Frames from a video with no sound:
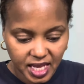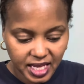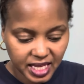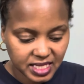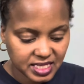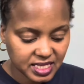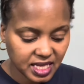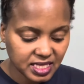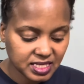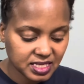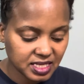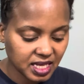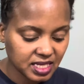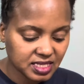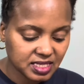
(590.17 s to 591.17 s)
It's
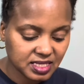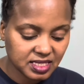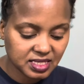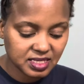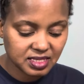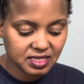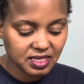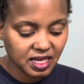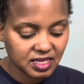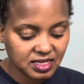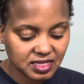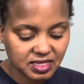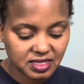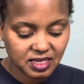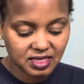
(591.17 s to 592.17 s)

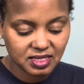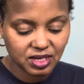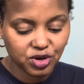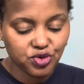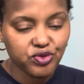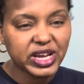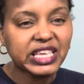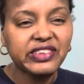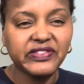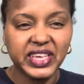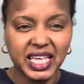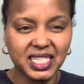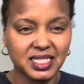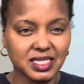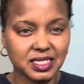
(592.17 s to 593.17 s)
a
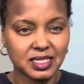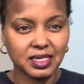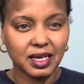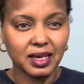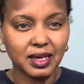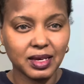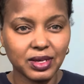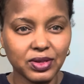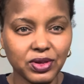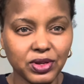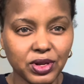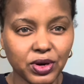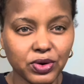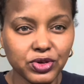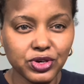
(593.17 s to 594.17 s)
grievance. You
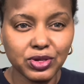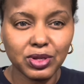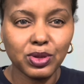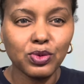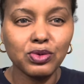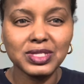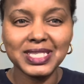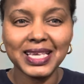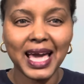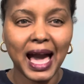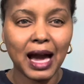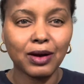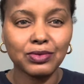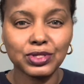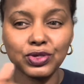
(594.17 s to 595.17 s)
know, you're losing
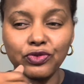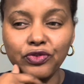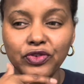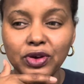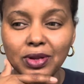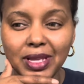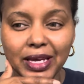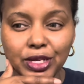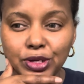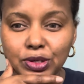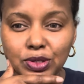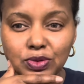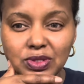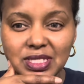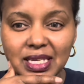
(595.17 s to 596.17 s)
out. You feel like you're
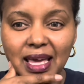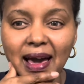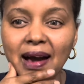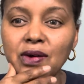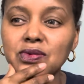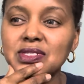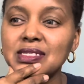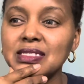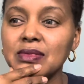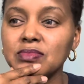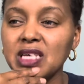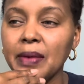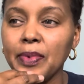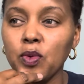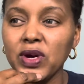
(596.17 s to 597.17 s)
losing out in some
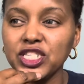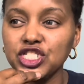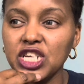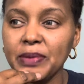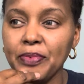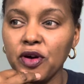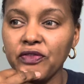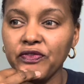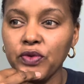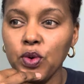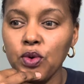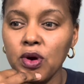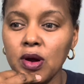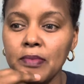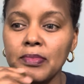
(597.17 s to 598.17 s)
type of way, shape, or
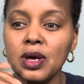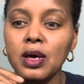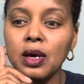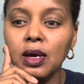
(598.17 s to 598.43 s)
form.